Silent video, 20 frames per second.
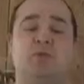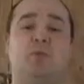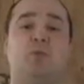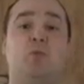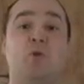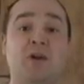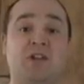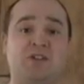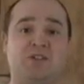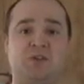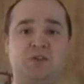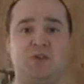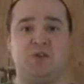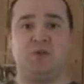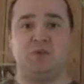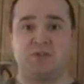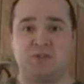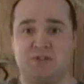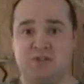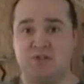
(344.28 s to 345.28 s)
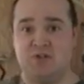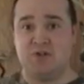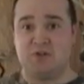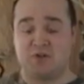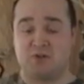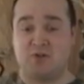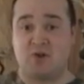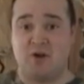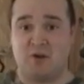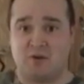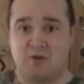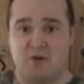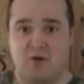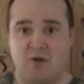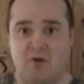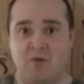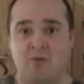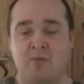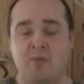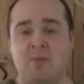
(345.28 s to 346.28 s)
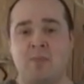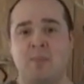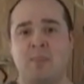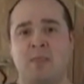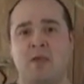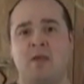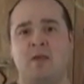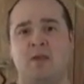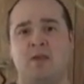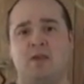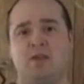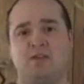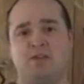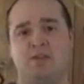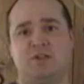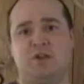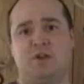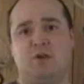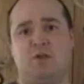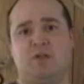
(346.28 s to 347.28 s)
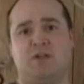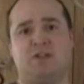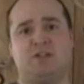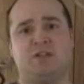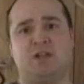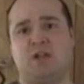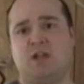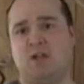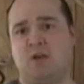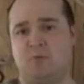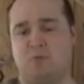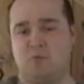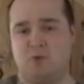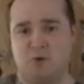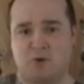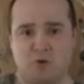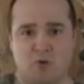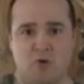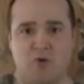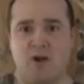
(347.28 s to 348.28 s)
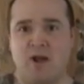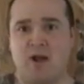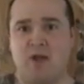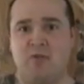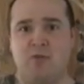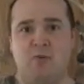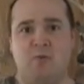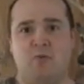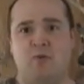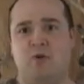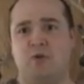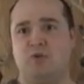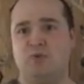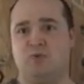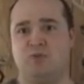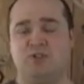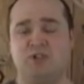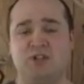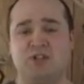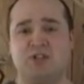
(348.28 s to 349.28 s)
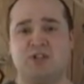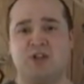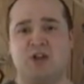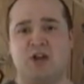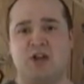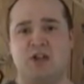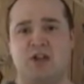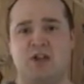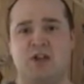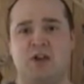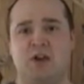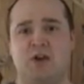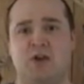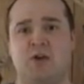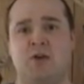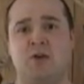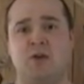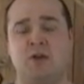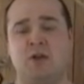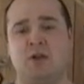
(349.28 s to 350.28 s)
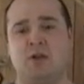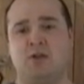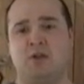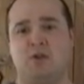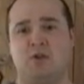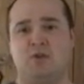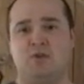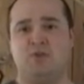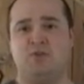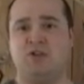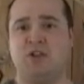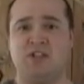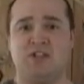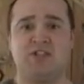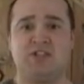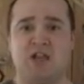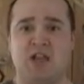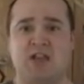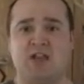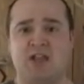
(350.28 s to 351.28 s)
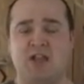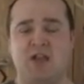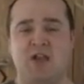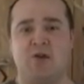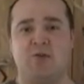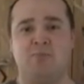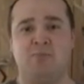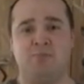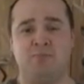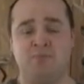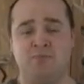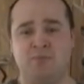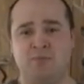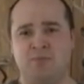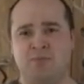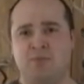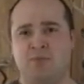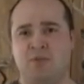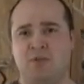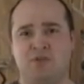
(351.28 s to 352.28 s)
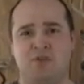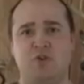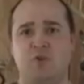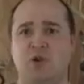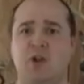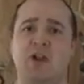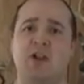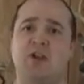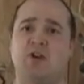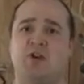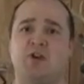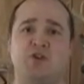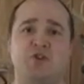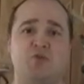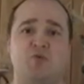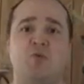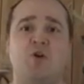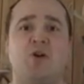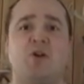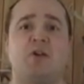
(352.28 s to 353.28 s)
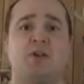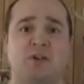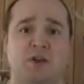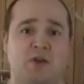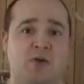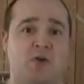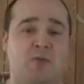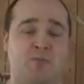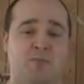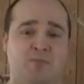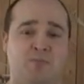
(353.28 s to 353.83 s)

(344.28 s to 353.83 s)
When to use your grunt call is, let's say we're going out in the woods, we just got in here, you just sat down, you're eager and you want to go.